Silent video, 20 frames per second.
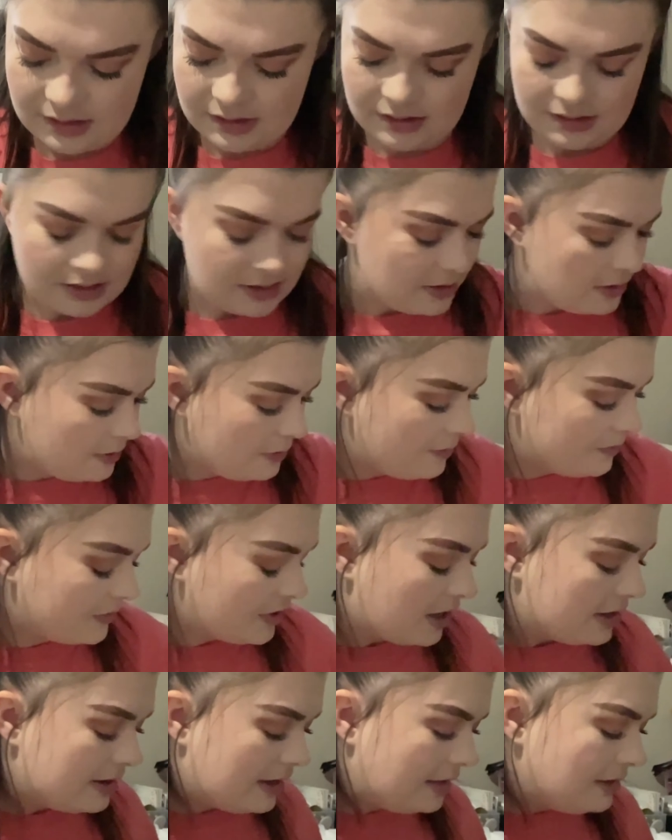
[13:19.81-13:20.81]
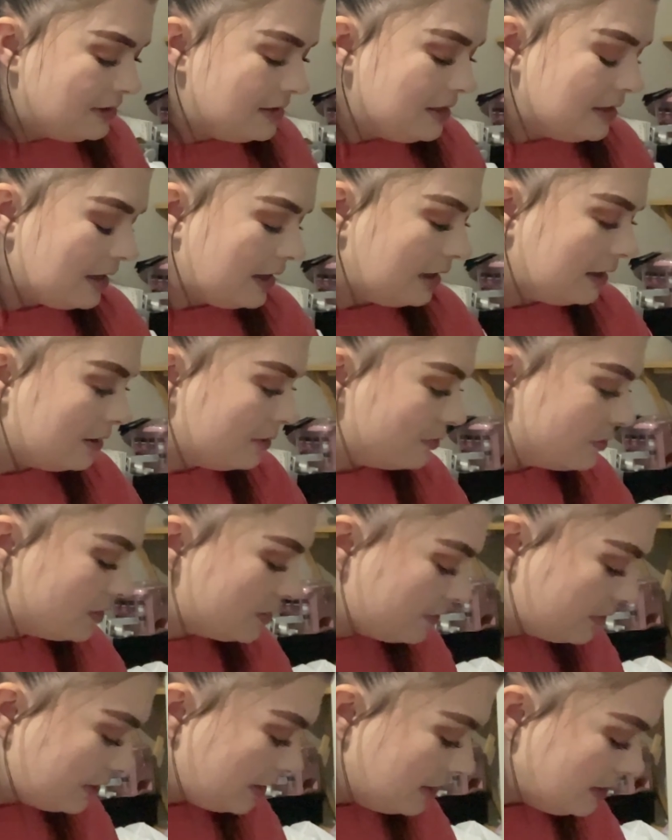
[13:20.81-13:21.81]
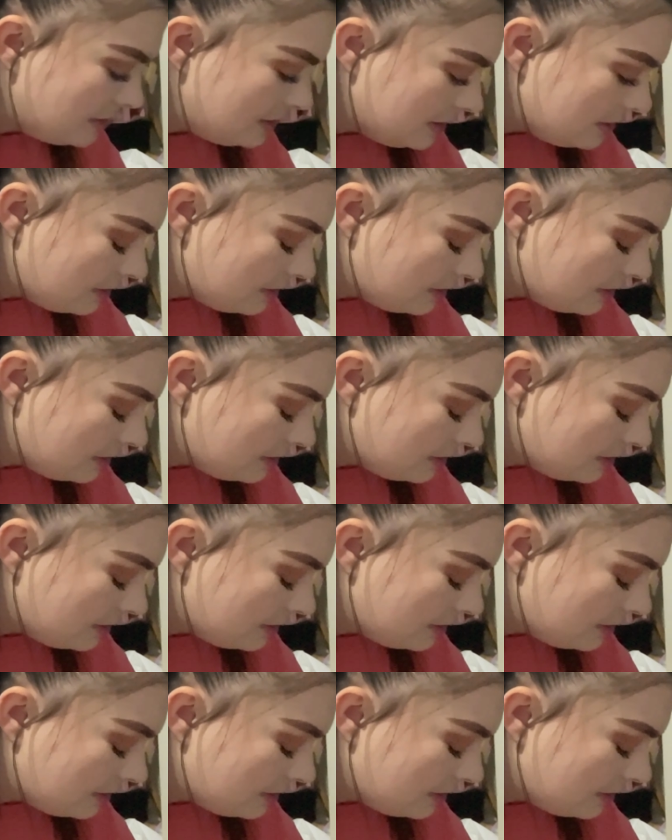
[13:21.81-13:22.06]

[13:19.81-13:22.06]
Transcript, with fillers: So got nineteen items for nineteen